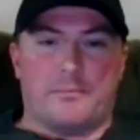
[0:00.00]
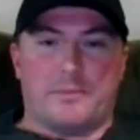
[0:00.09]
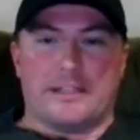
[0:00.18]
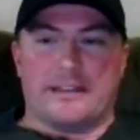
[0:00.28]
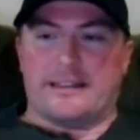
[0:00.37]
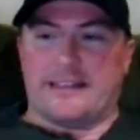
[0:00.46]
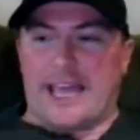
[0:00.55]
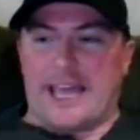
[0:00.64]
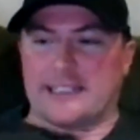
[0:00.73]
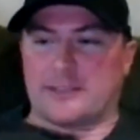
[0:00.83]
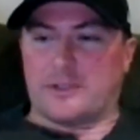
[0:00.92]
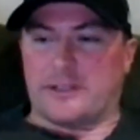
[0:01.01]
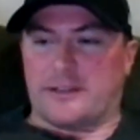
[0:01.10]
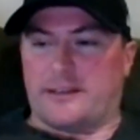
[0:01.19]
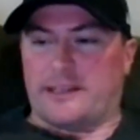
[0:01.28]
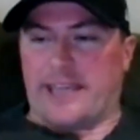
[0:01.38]
but that's what
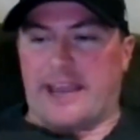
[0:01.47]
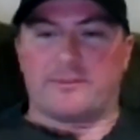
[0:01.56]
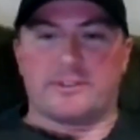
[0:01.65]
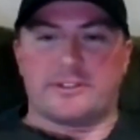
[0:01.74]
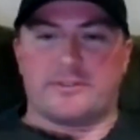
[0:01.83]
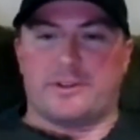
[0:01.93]
the average